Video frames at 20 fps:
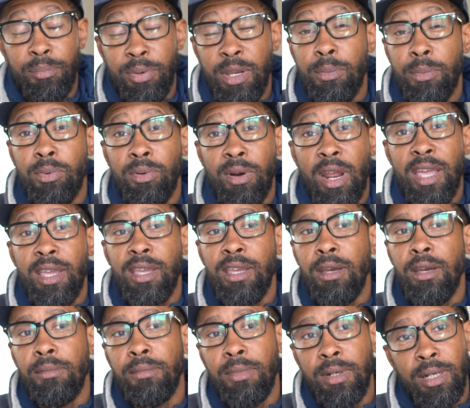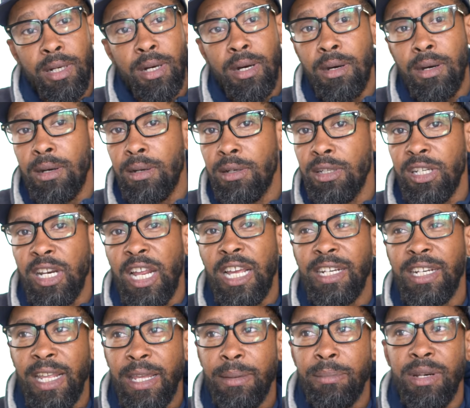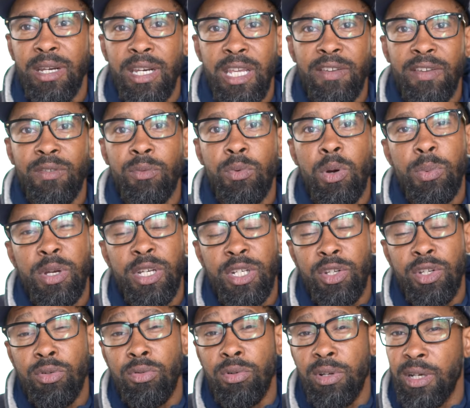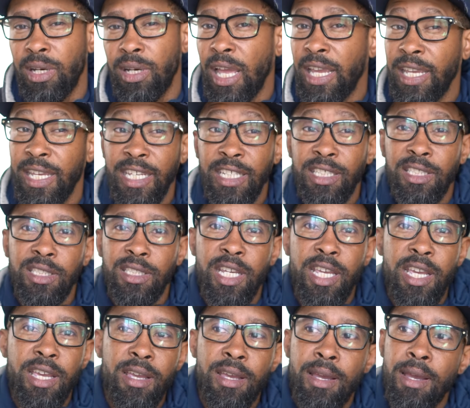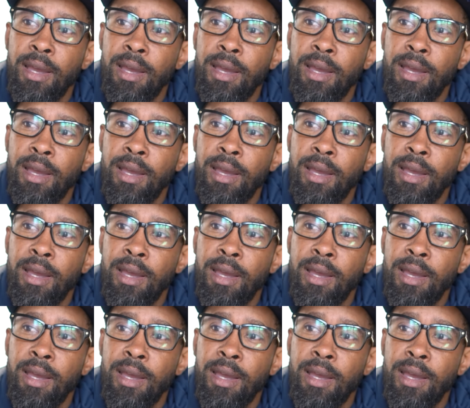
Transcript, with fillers: People like him, uh, like they believe in what we do, and like each year